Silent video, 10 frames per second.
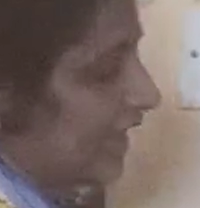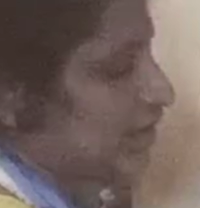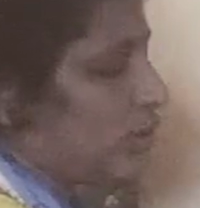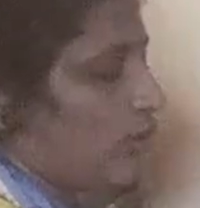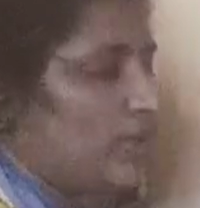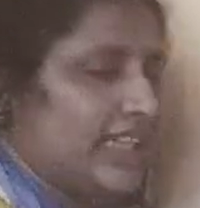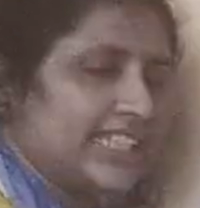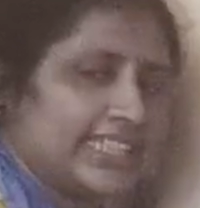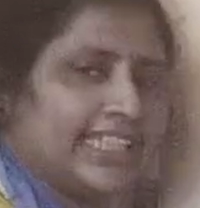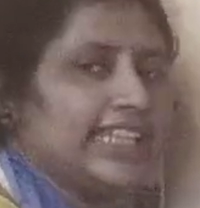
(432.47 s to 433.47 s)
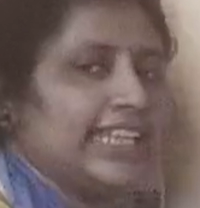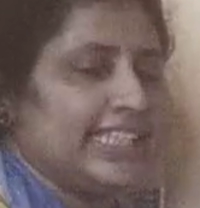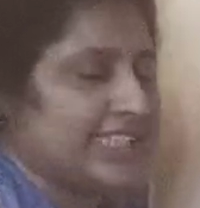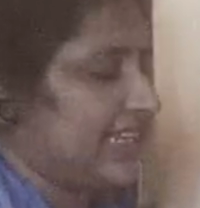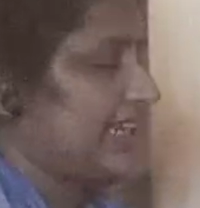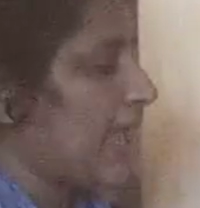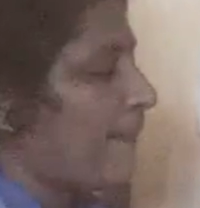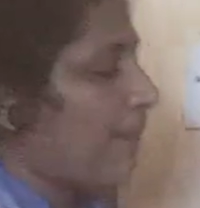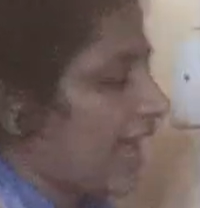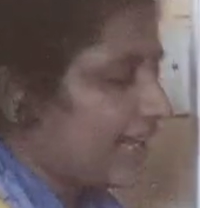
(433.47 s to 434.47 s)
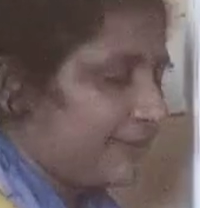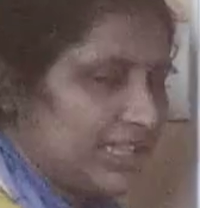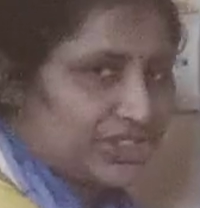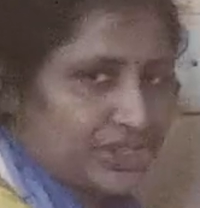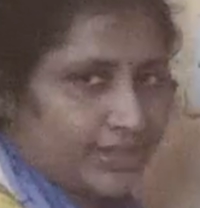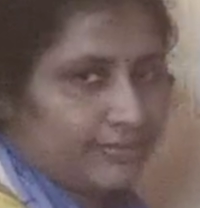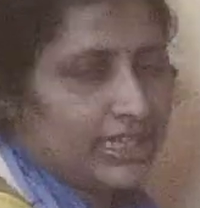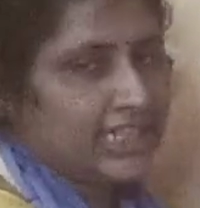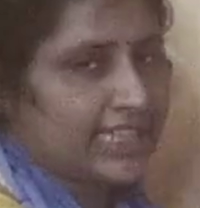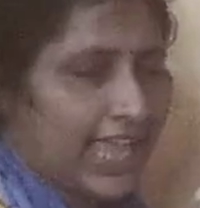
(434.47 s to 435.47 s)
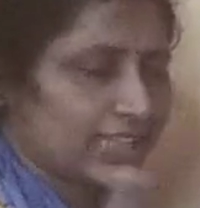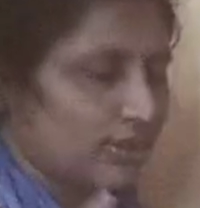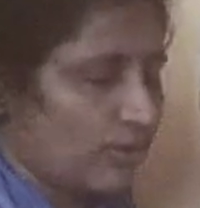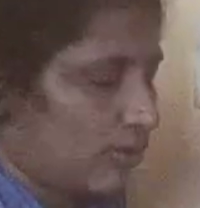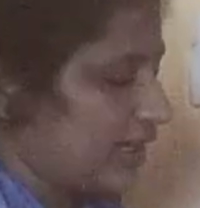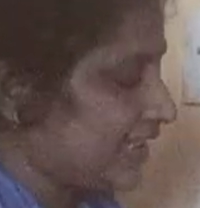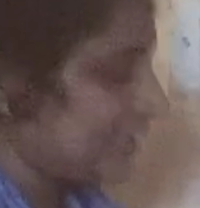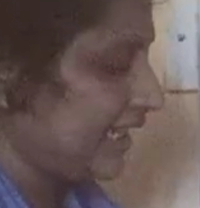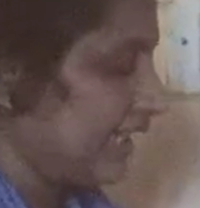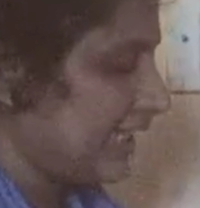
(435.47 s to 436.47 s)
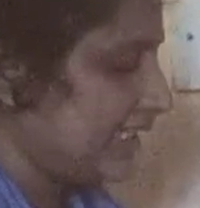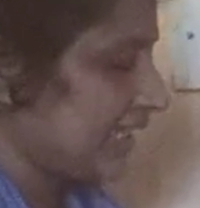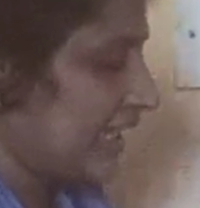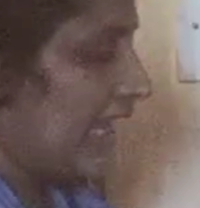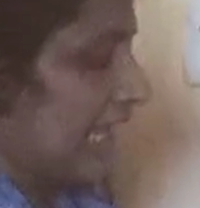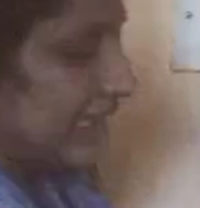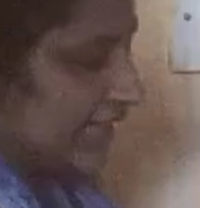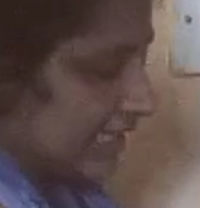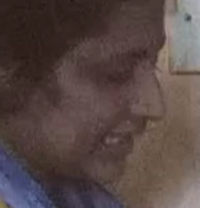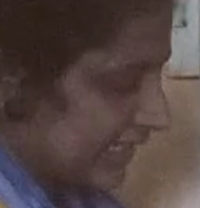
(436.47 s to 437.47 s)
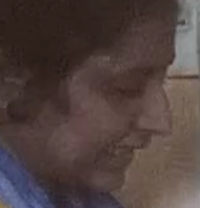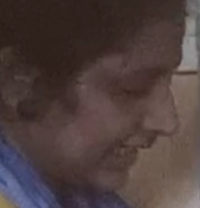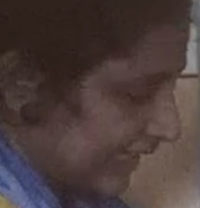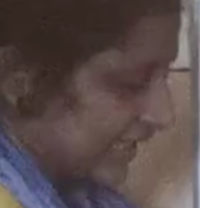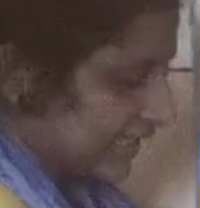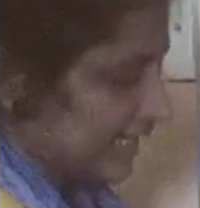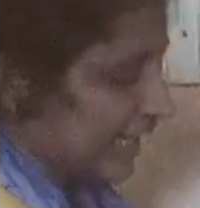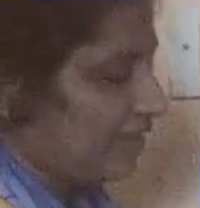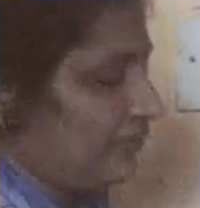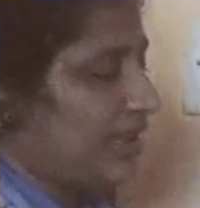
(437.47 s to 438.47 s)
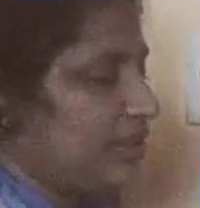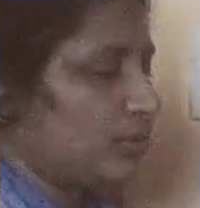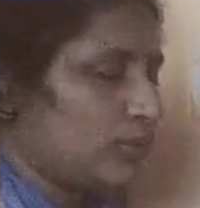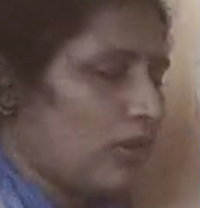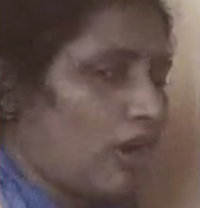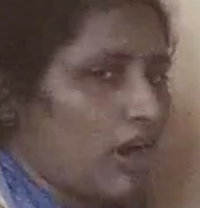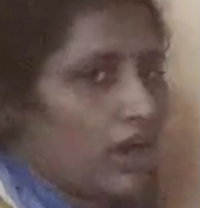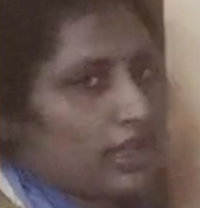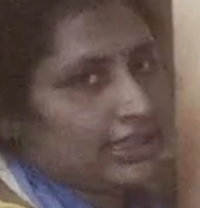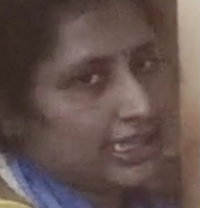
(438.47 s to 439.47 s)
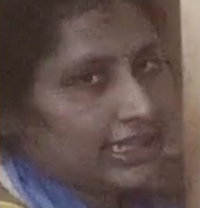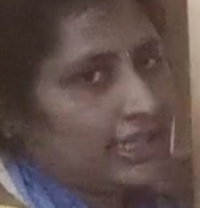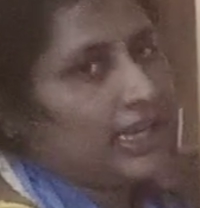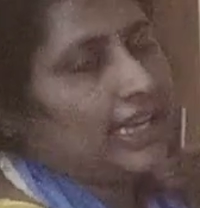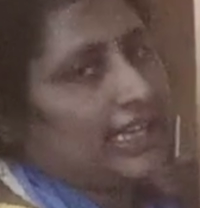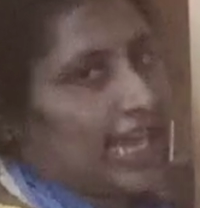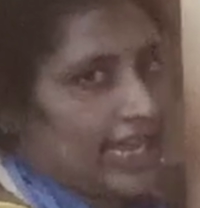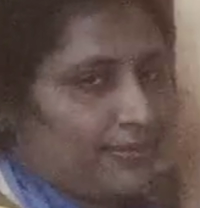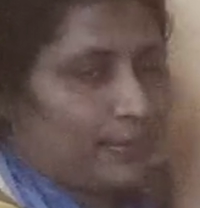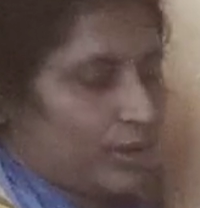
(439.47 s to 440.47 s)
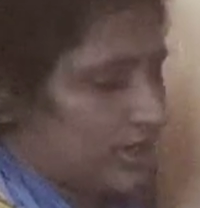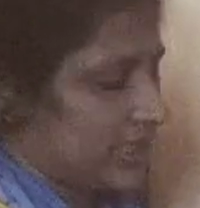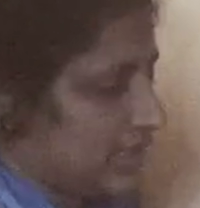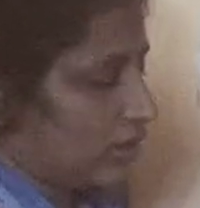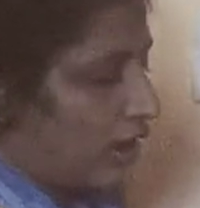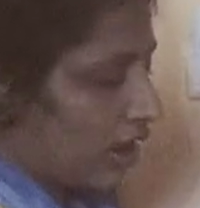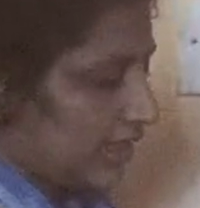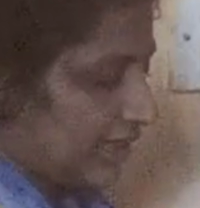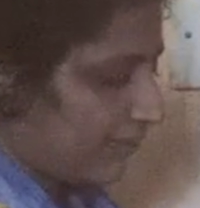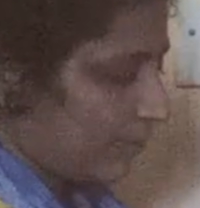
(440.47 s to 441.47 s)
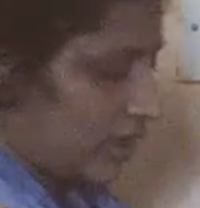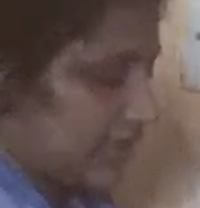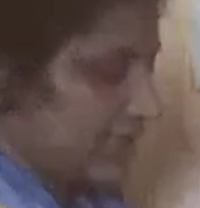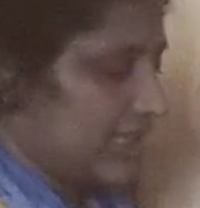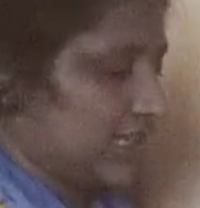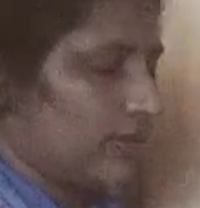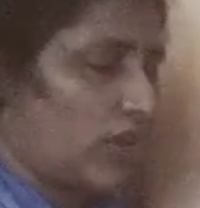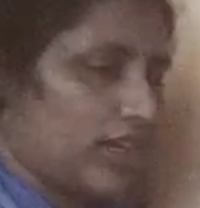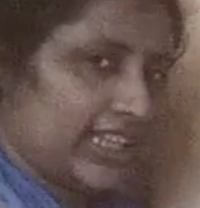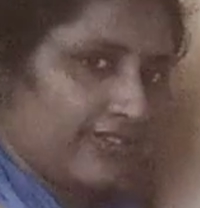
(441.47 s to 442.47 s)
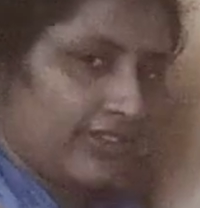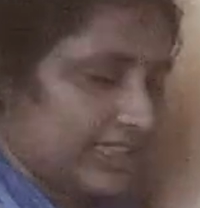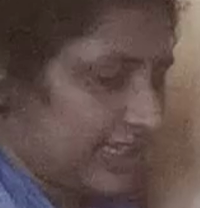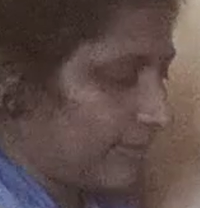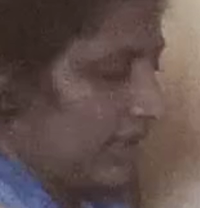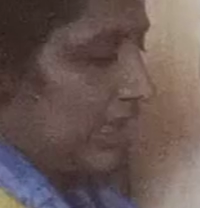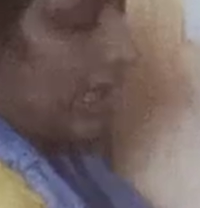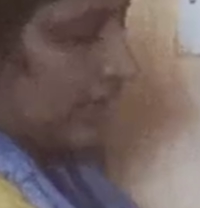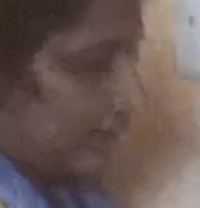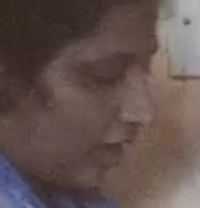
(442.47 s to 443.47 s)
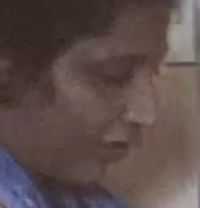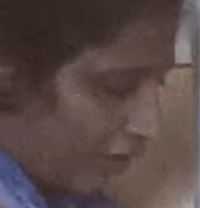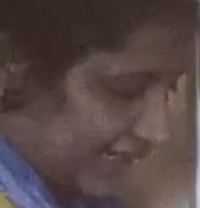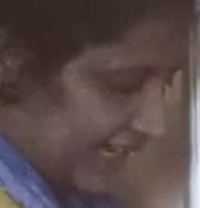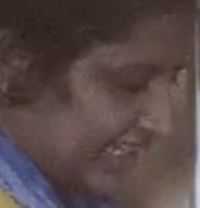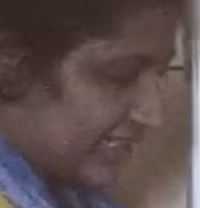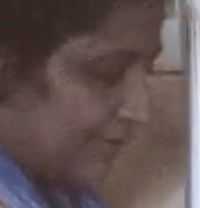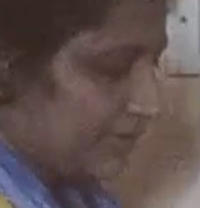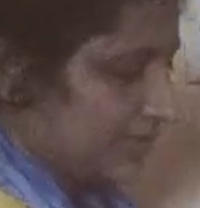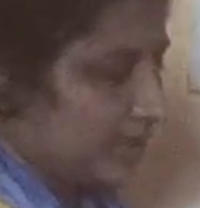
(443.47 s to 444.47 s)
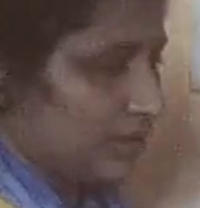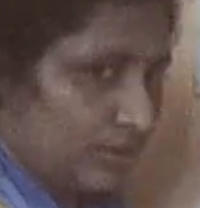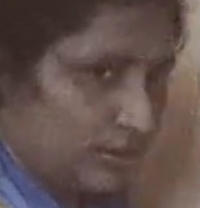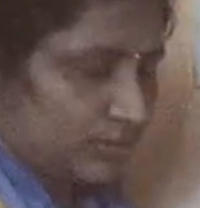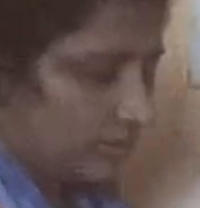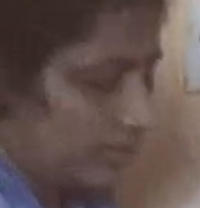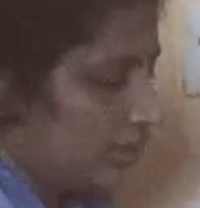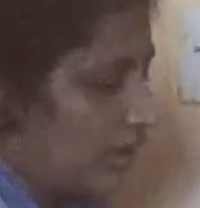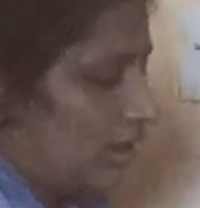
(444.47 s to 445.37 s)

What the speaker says: has only single cell. Paramecium, it has only single cell. This single cell will do all the life process, all the processes, whatever the organisms do,